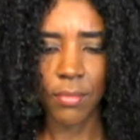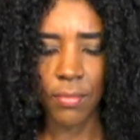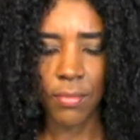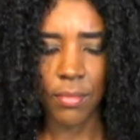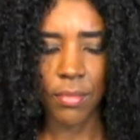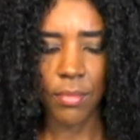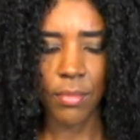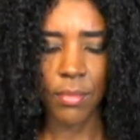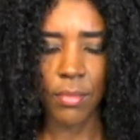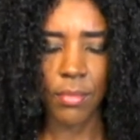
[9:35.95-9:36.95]

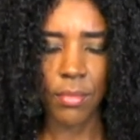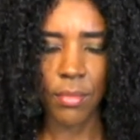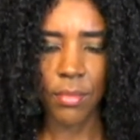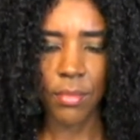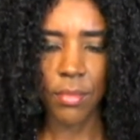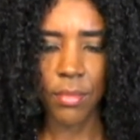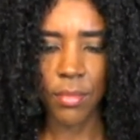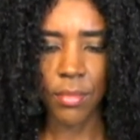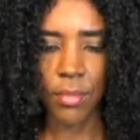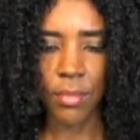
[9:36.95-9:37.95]

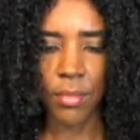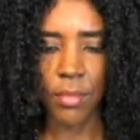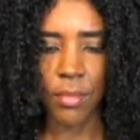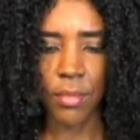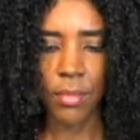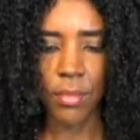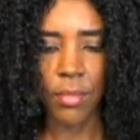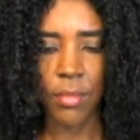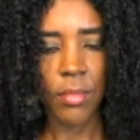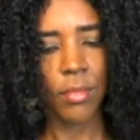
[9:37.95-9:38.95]

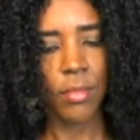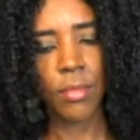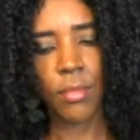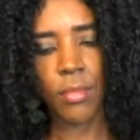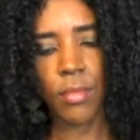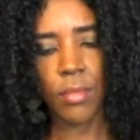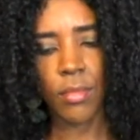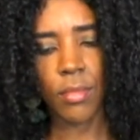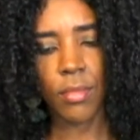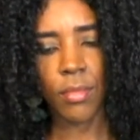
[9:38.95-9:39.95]

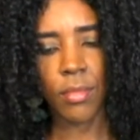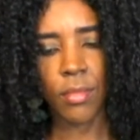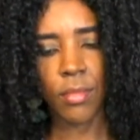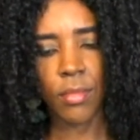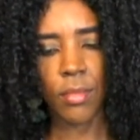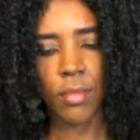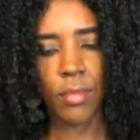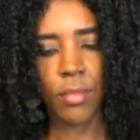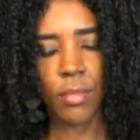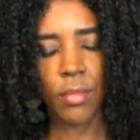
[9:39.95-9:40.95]

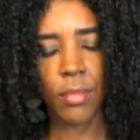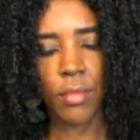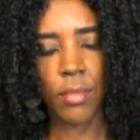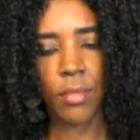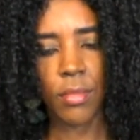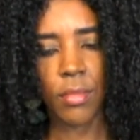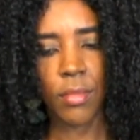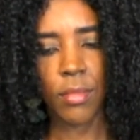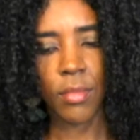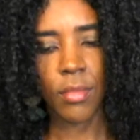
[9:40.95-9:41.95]

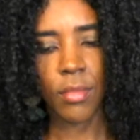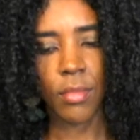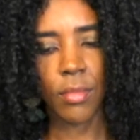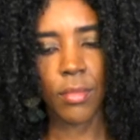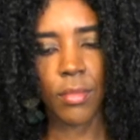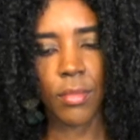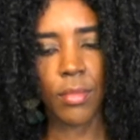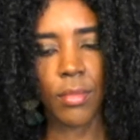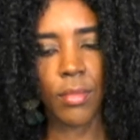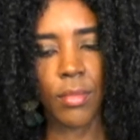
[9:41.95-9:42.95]

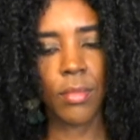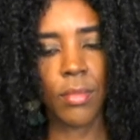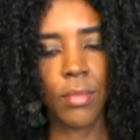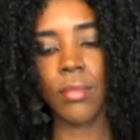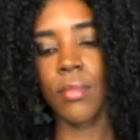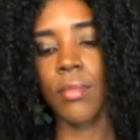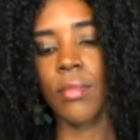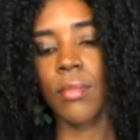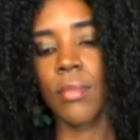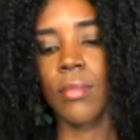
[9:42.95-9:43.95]
This person isn't speaking.